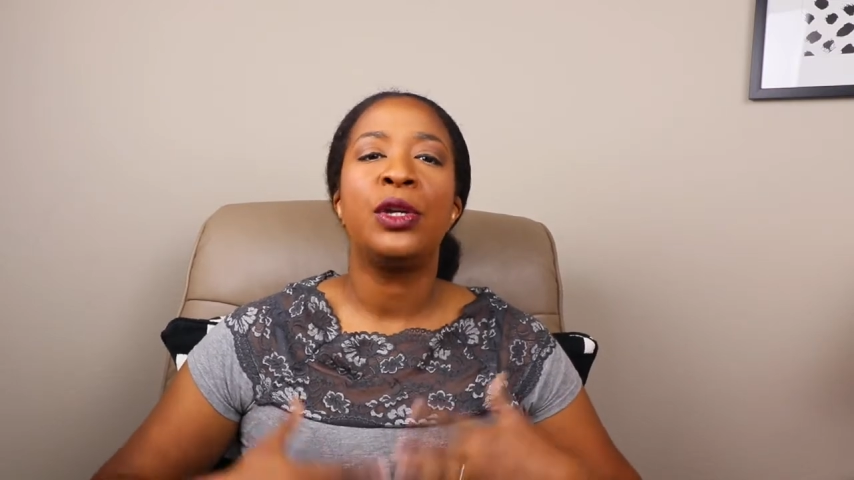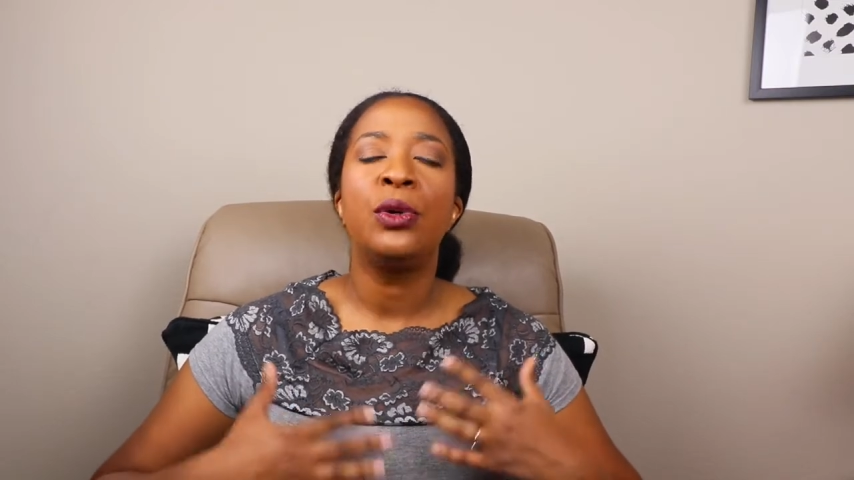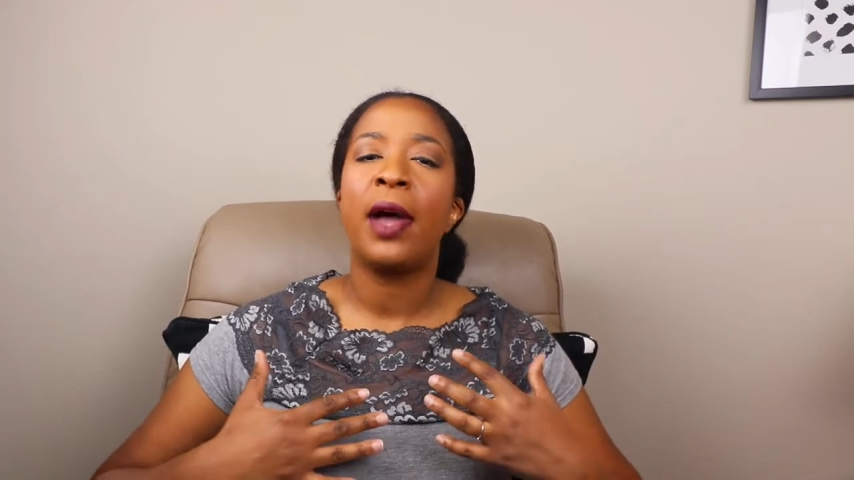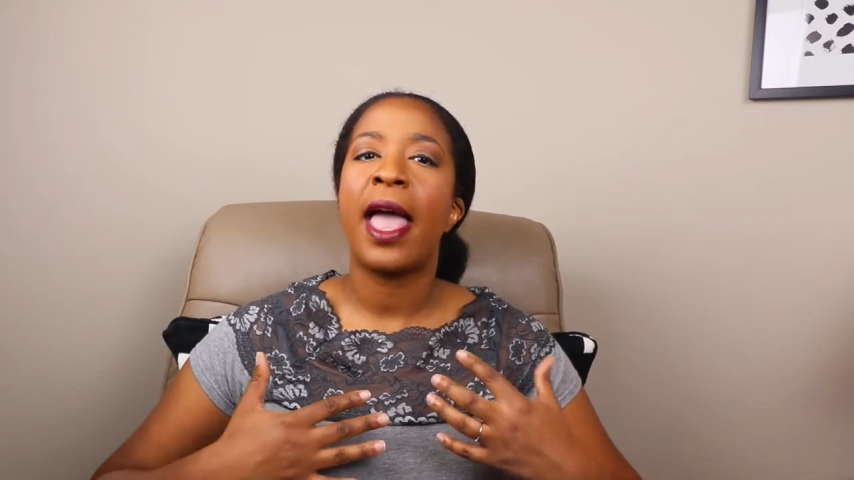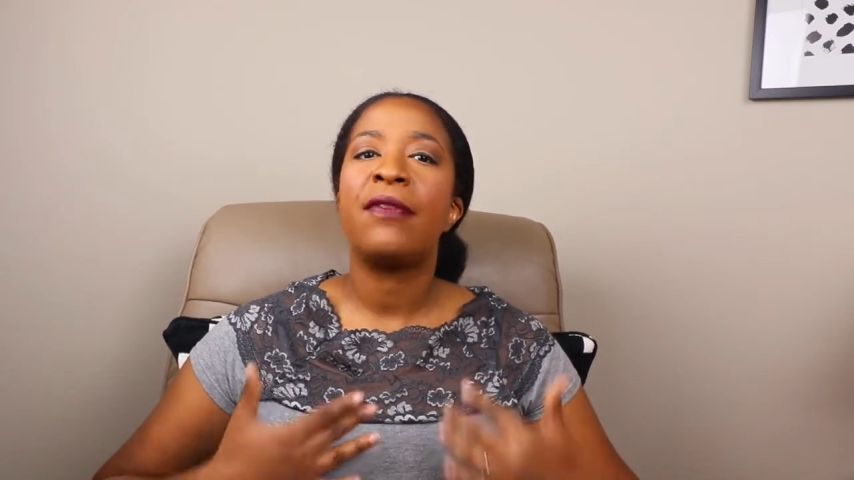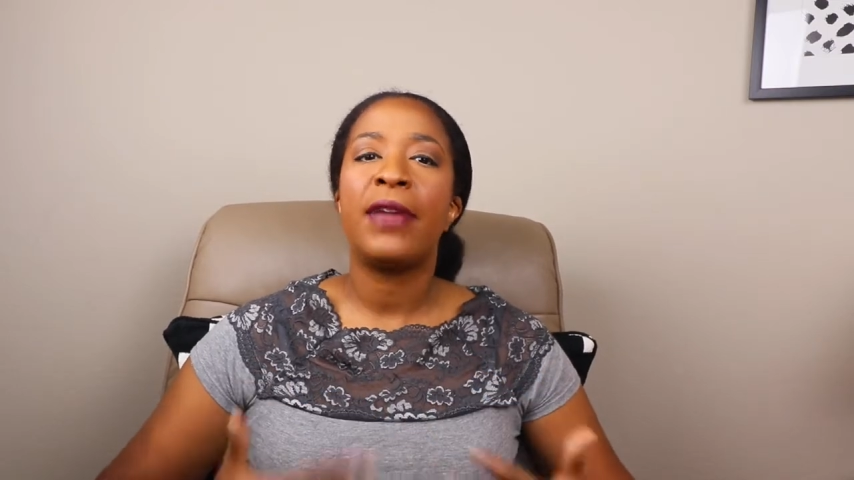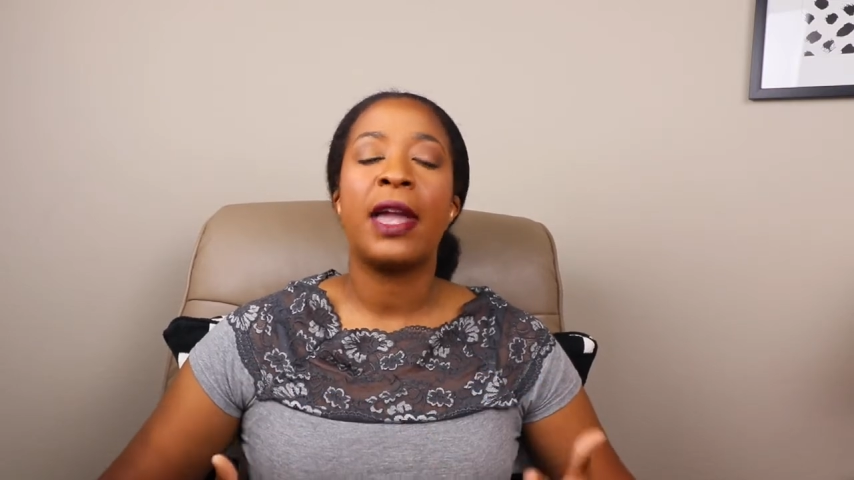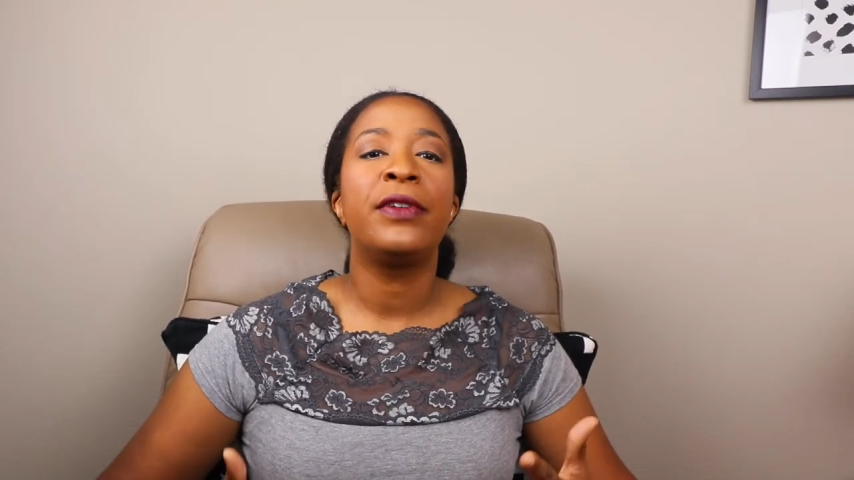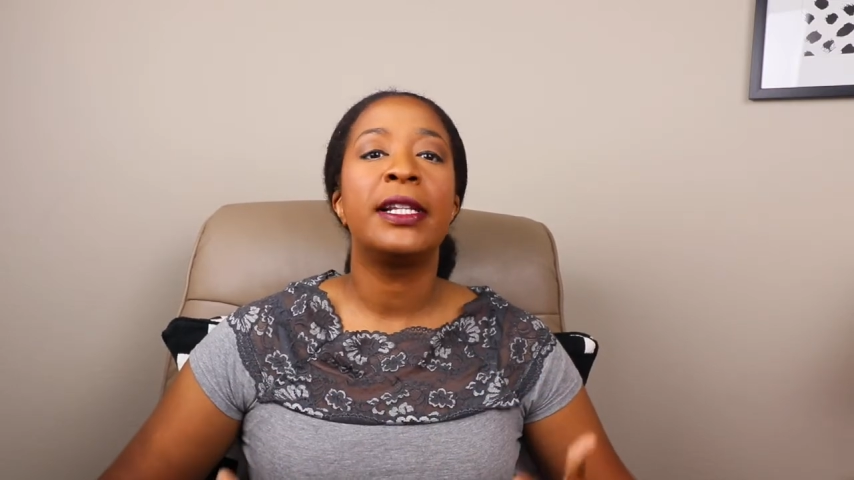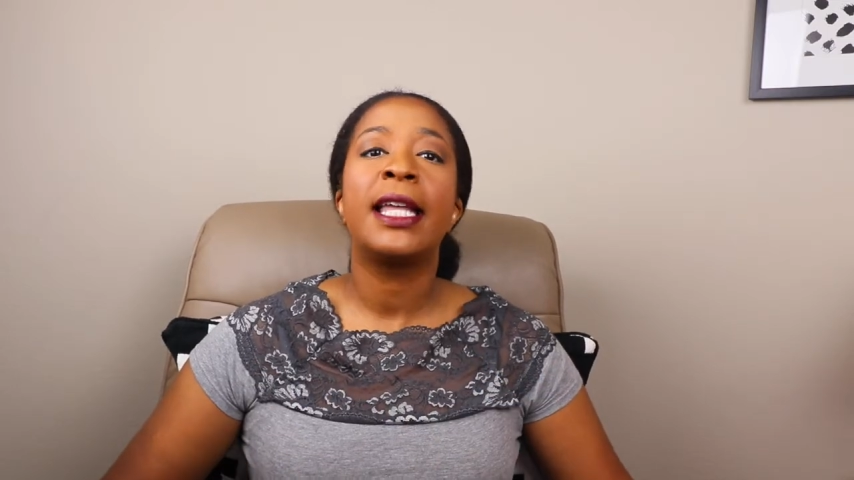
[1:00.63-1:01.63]
you'll have
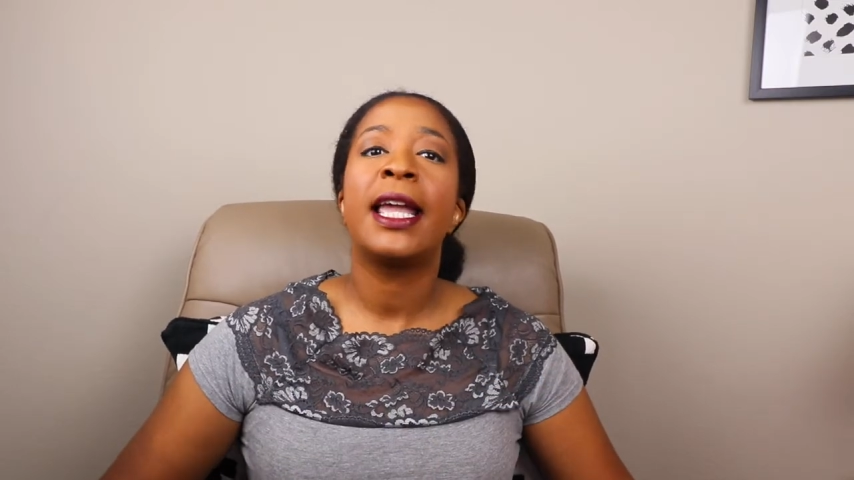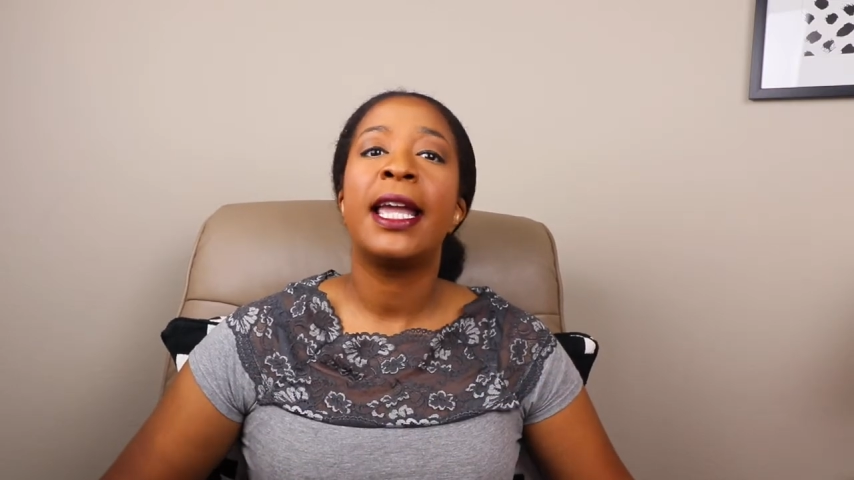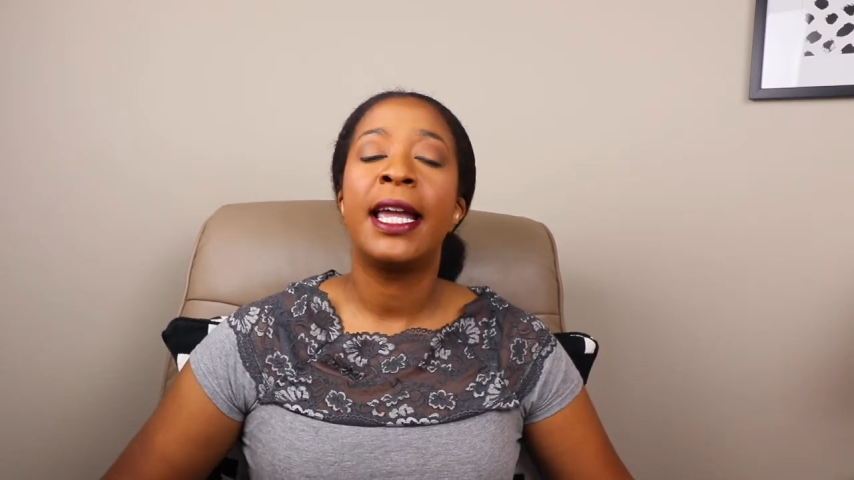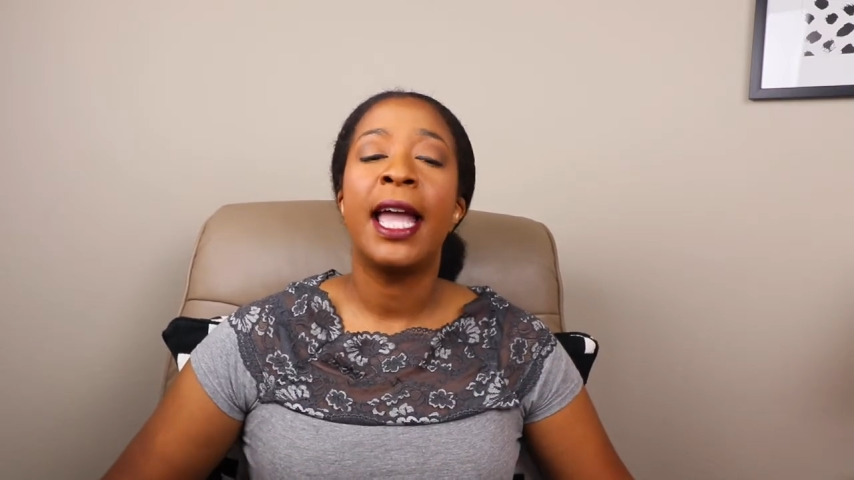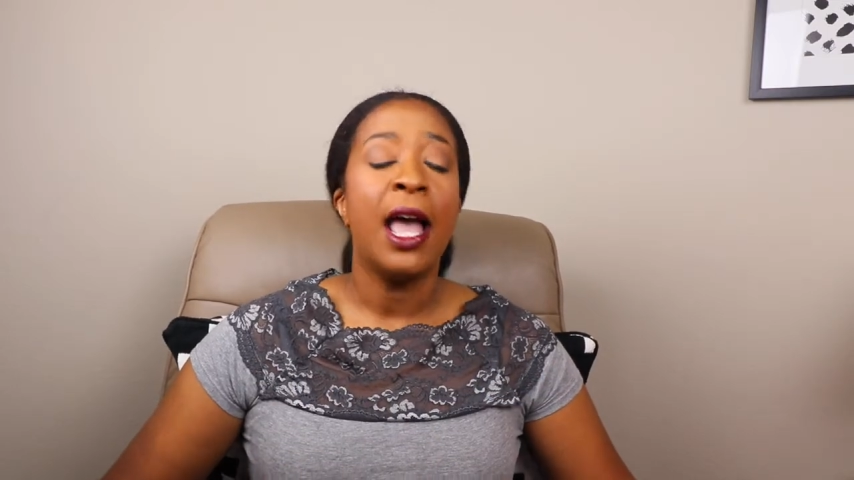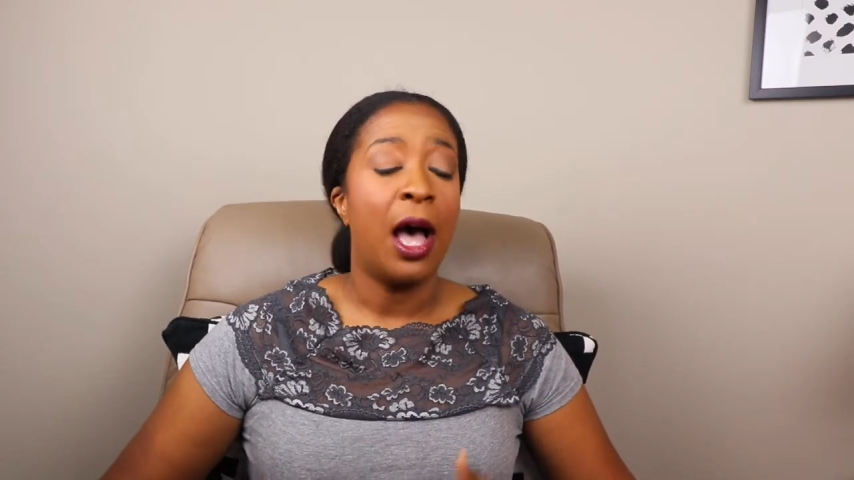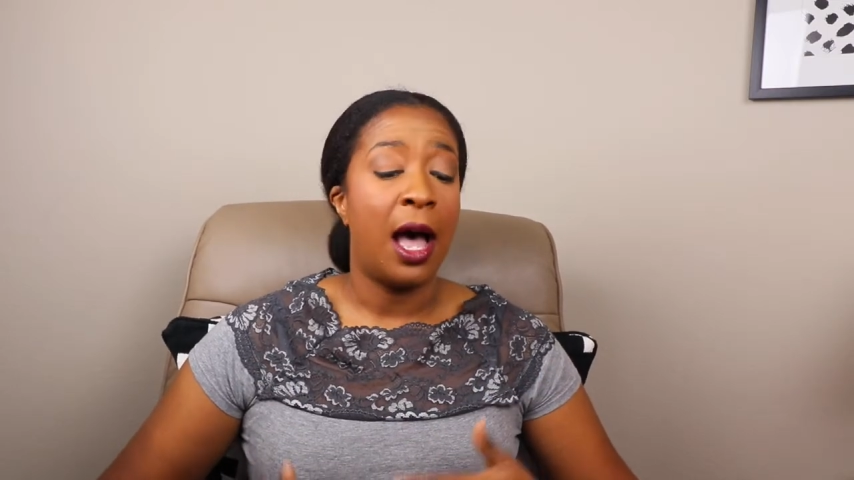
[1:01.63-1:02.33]
everything